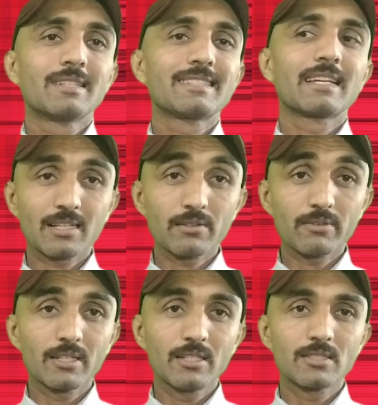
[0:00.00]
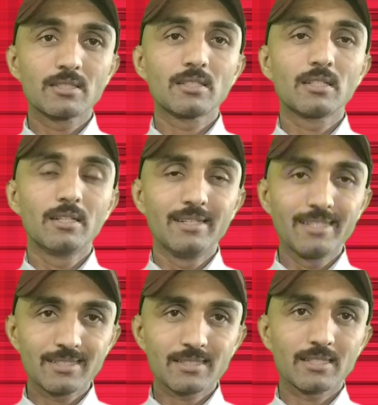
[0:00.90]
Second one is
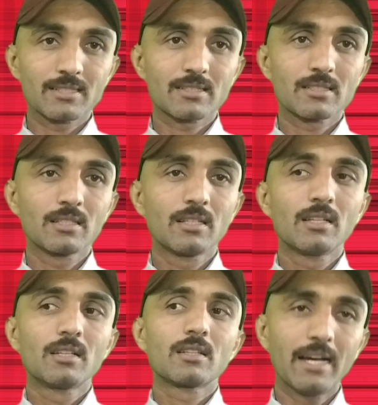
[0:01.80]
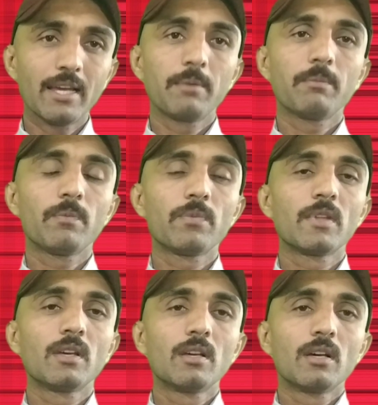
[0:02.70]
distance, time.
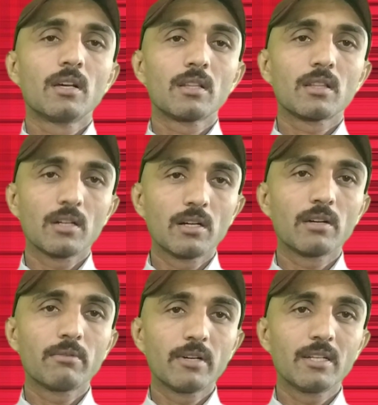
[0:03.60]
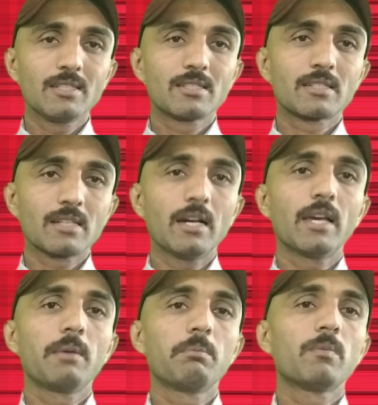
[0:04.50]
Third one is
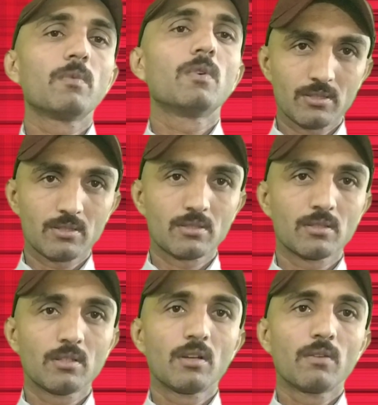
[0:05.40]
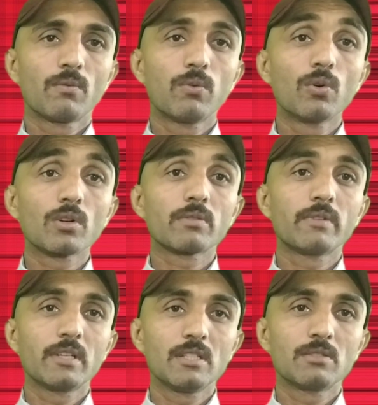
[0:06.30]
time. Fourth
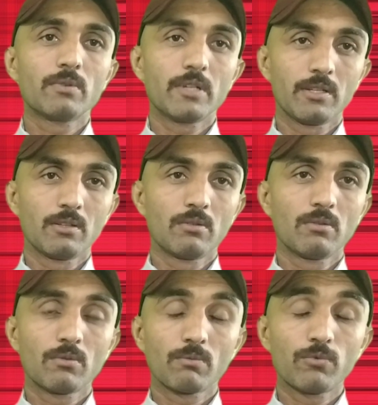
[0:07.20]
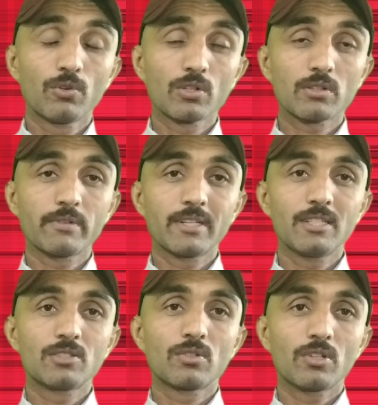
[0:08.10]
one is voice. Fourth one
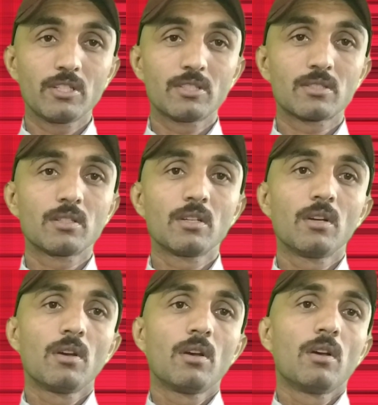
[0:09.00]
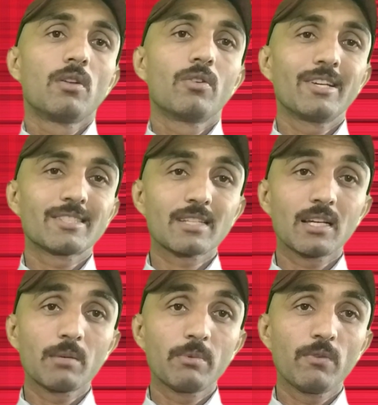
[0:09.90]
is noise. Noise
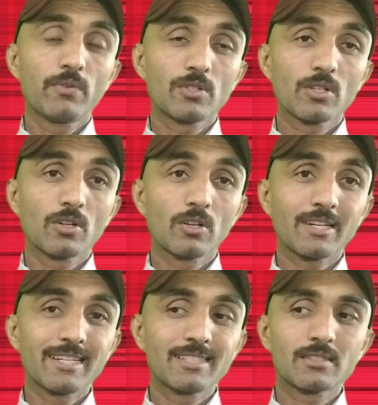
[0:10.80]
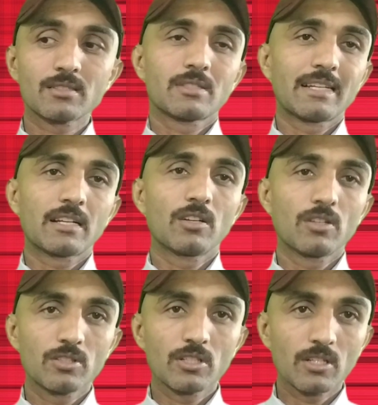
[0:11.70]
can be physical noise,
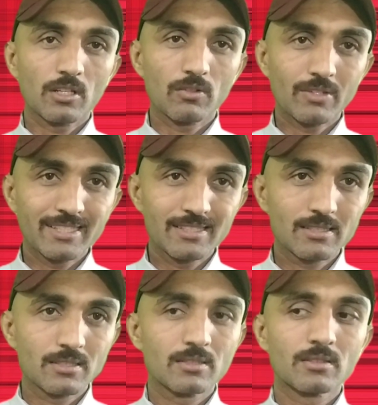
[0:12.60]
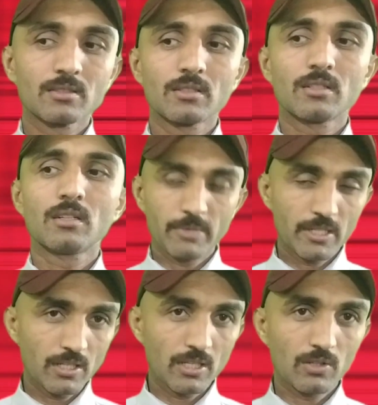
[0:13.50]
psychological noise,
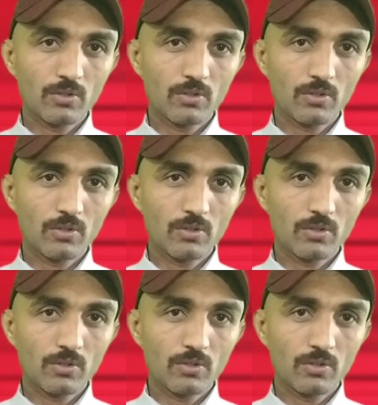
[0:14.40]
semantic